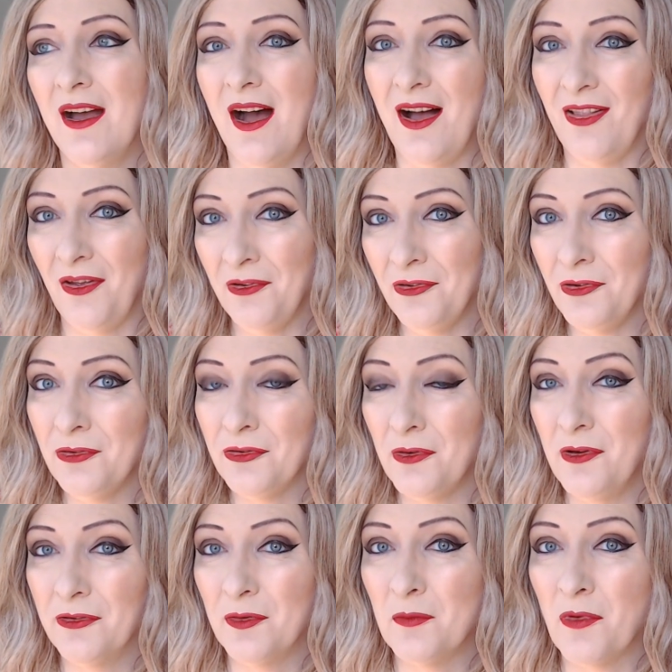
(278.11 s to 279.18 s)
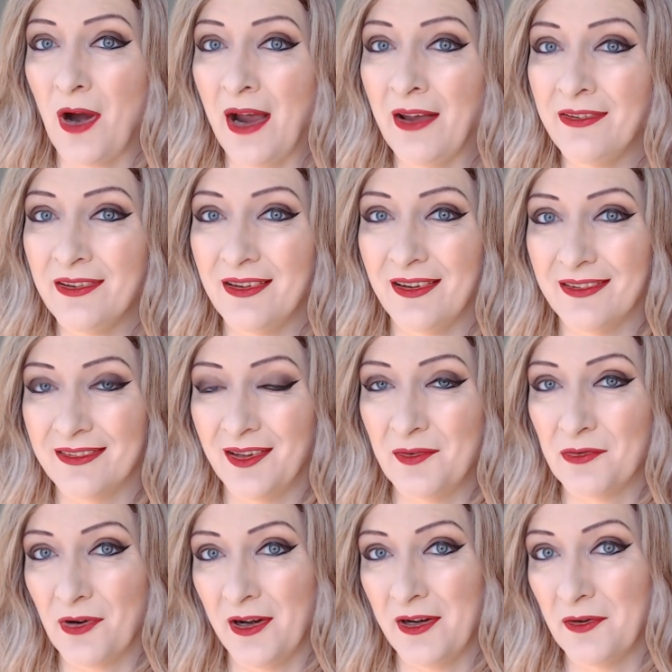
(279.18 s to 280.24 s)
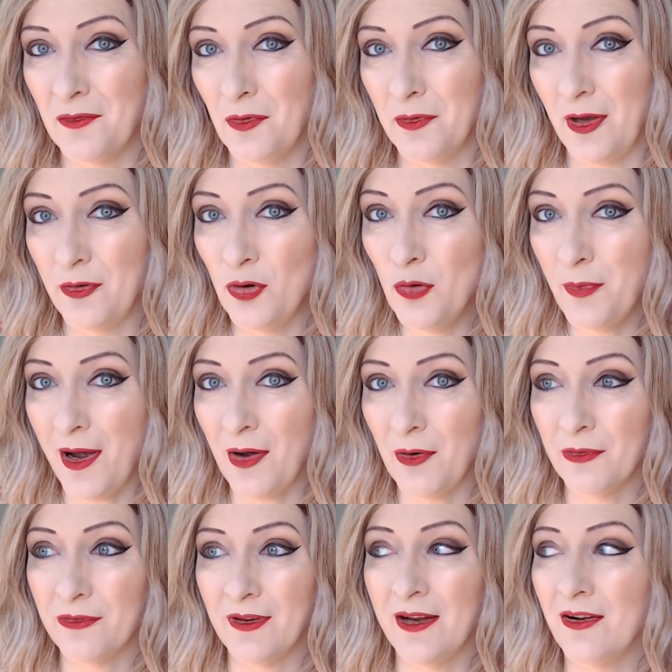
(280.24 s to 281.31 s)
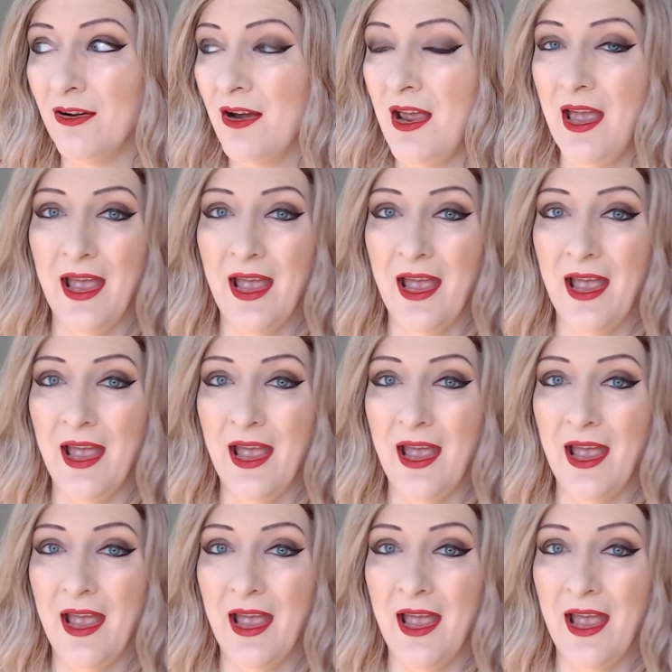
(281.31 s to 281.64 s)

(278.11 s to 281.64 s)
I'll also show you some brassicas that I'm trying to grow in a hoop house later.